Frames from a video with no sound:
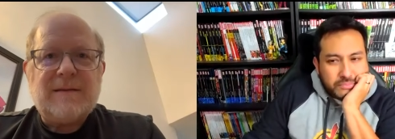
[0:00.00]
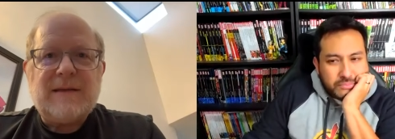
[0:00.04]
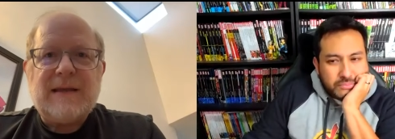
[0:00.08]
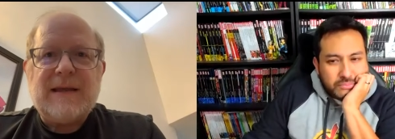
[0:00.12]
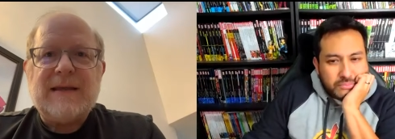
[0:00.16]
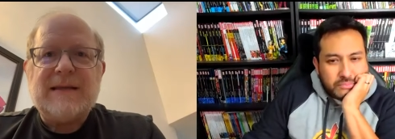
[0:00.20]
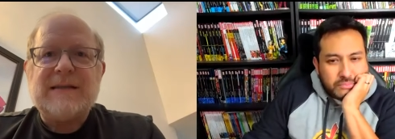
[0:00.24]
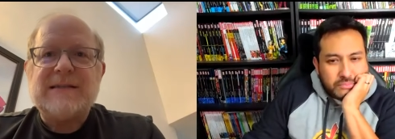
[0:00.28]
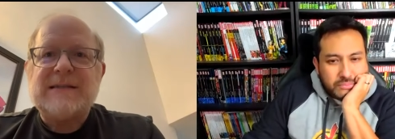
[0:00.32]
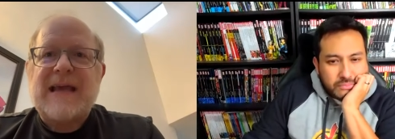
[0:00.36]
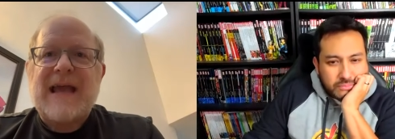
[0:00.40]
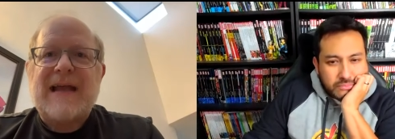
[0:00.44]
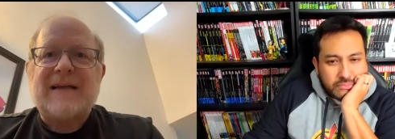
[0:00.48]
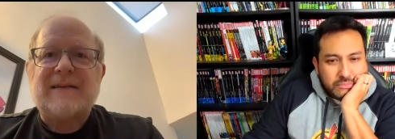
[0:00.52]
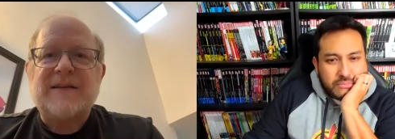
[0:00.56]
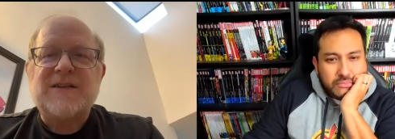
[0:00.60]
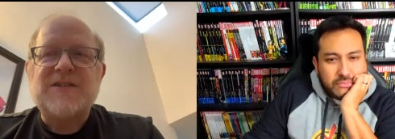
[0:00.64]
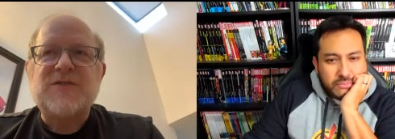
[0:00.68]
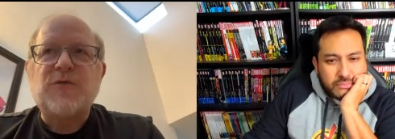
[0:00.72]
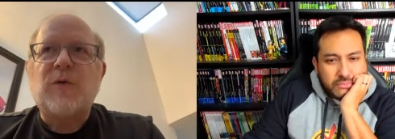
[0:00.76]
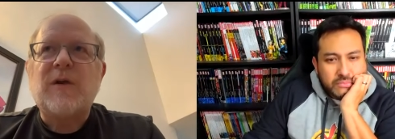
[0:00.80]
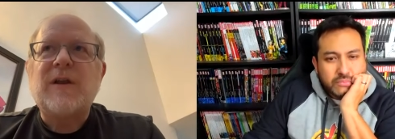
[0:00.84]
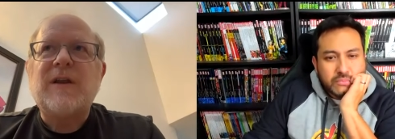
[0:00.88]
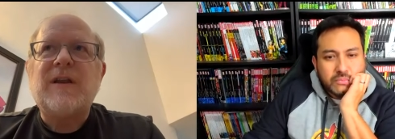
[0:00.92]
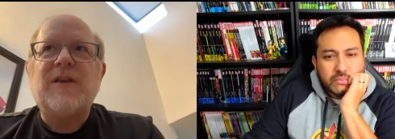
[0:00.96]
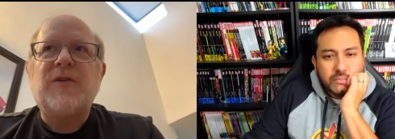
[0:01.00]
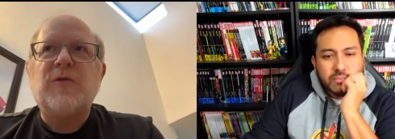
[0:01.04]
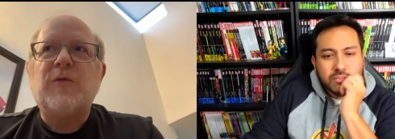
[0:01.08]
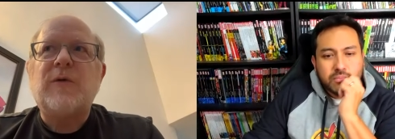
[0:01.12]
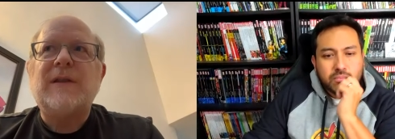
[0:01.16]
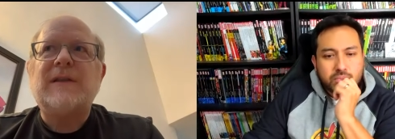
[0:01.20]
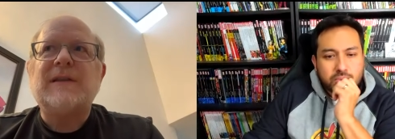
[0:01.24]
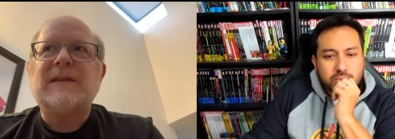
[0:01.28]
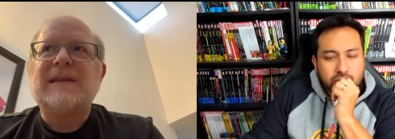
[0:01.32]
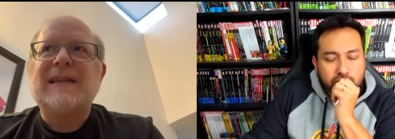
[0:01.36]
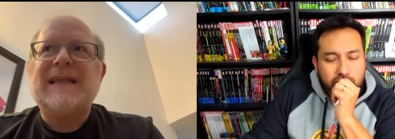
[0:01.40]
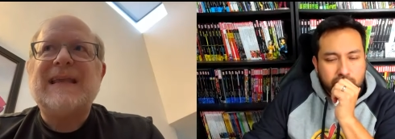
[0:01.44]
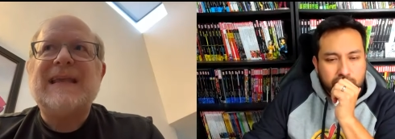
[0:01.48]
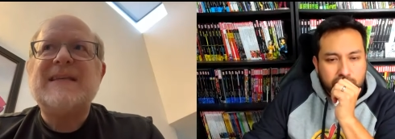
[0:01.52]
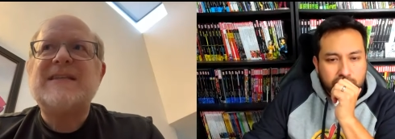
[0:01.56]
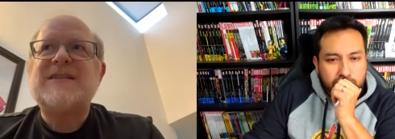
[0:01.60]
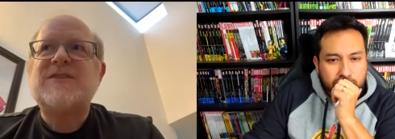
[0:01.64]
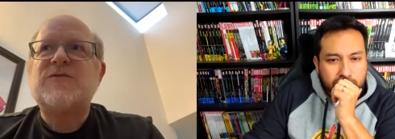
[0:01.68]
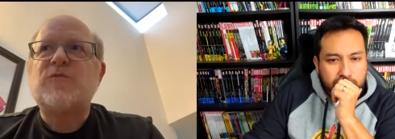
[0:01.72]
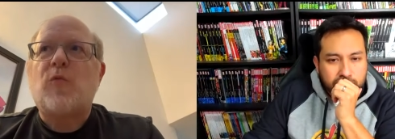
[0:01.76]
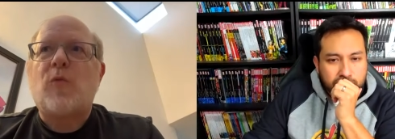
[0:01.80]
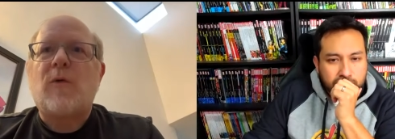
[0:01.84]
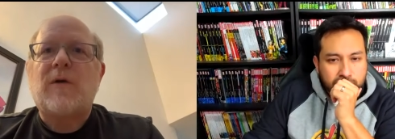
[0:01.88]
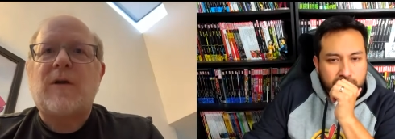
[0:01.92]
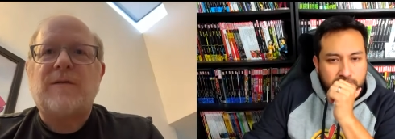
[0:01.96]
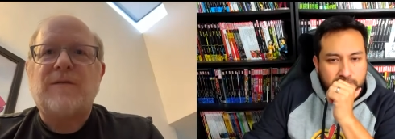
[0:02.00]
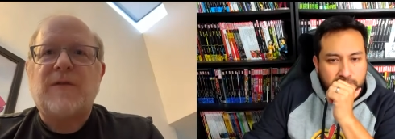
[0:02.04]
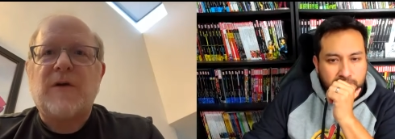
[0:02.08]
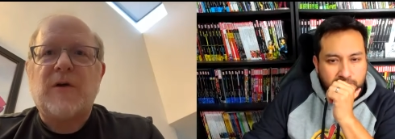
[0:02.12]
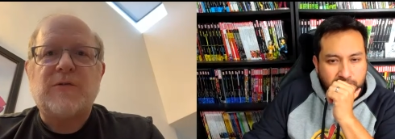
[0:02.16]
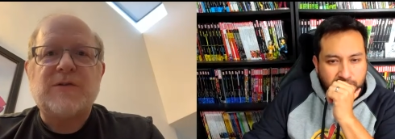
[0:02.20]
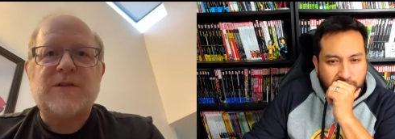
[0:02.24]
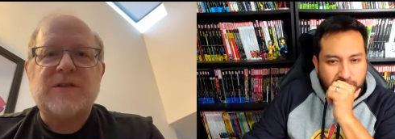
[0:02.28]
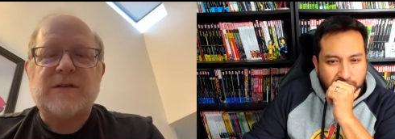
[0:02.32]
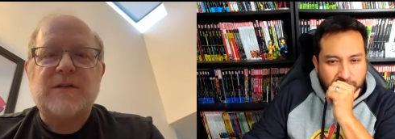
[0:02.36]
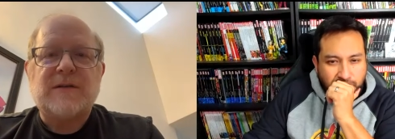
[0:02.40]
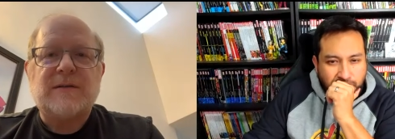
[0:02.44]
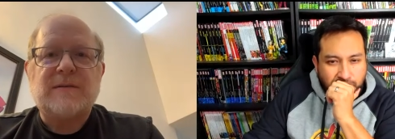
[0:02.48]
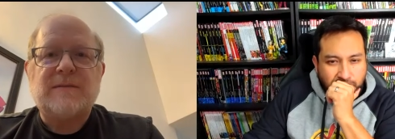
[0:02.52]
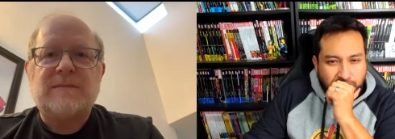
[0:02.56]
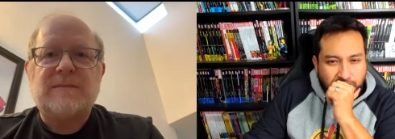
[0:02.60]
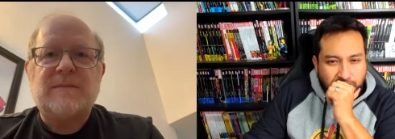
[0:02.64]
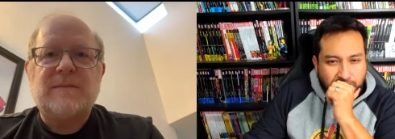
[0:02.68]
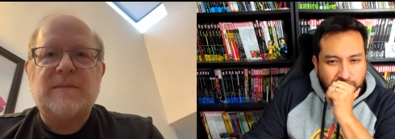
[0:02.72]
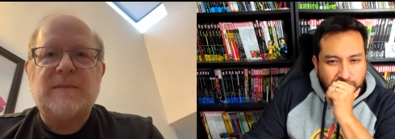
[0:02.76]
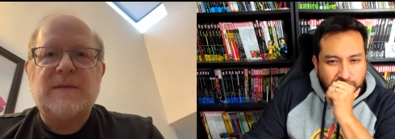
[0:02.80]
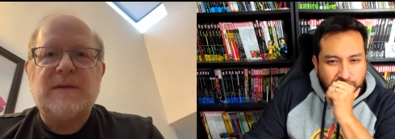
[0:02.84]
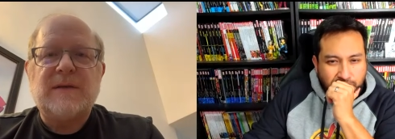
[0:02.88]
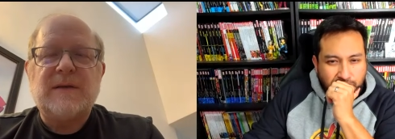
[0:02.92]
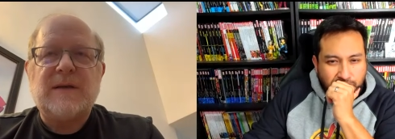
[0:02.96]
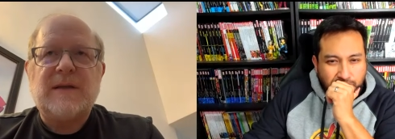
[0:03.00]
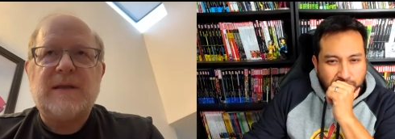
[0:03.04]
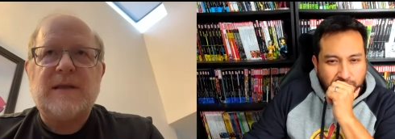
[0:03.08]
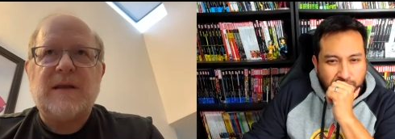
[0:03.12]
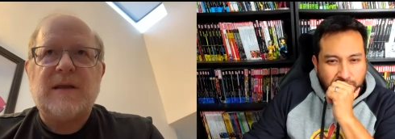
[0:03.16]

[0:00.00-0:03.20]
Speaker 1: exactly. So we're going to do at least one of those, uh, you